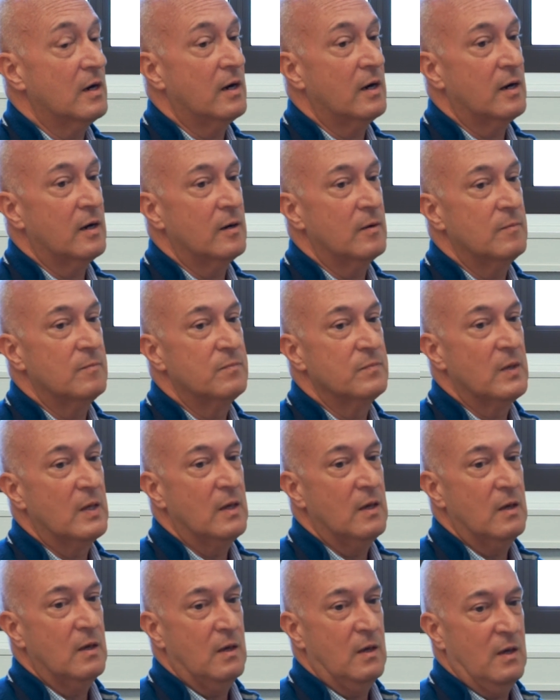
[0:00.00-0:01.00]

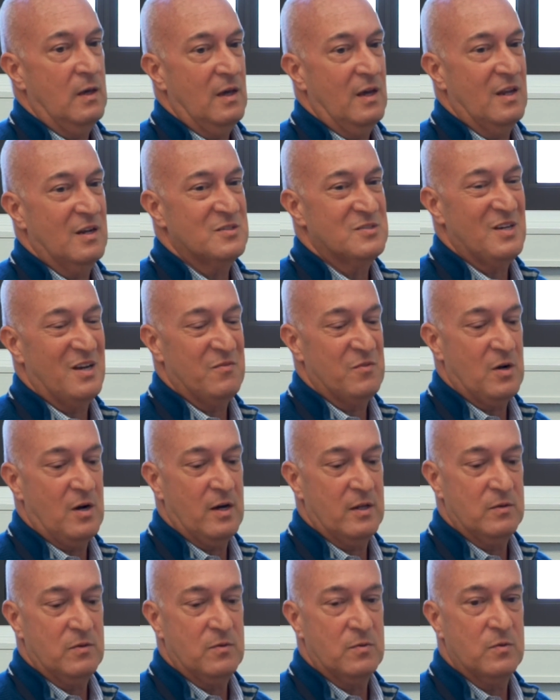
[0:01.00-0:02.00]
And as I've
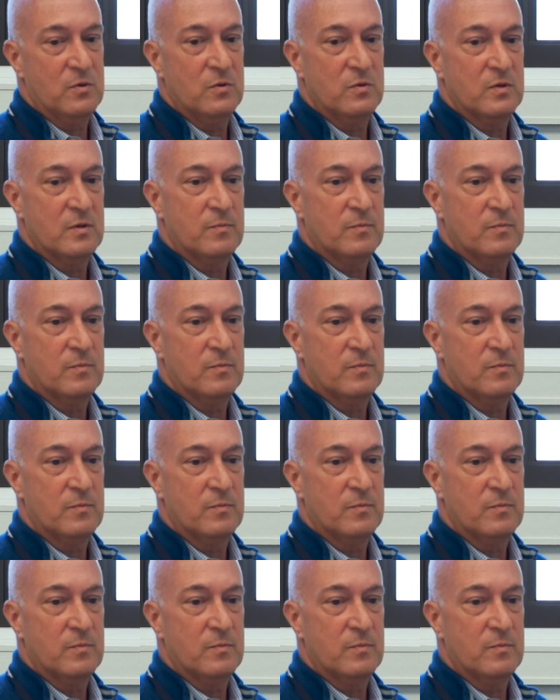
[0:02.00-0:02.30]
gone through